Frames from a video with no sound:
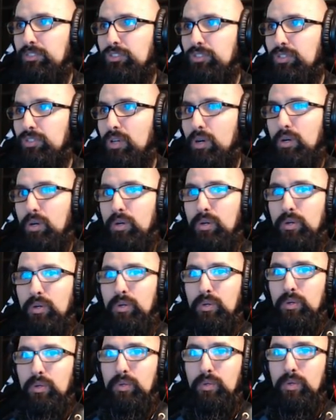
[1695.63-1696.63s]

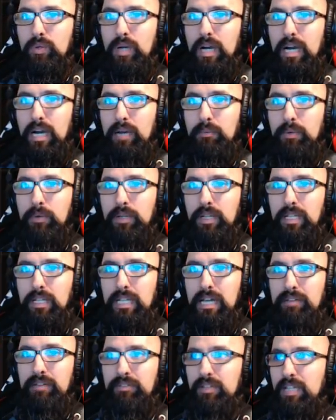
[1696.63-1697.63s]
So I want to
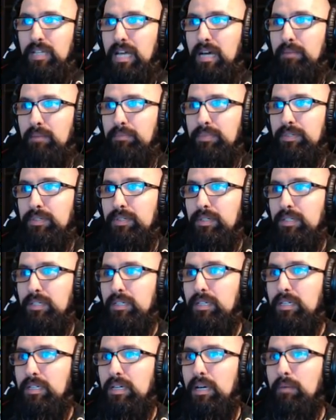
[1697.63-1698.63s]
level up
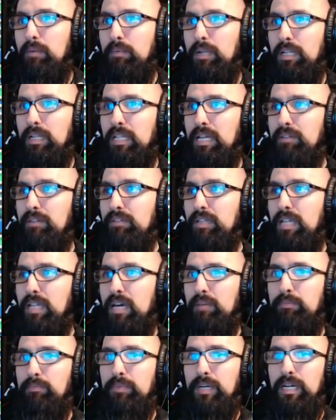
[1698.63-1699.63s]
I'm gonna level
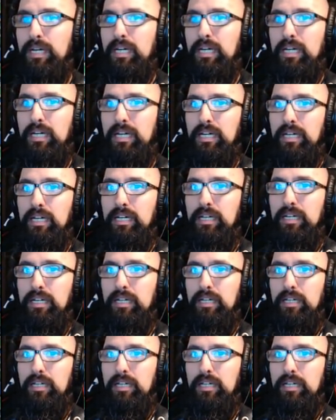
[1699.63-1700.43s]
up, uh,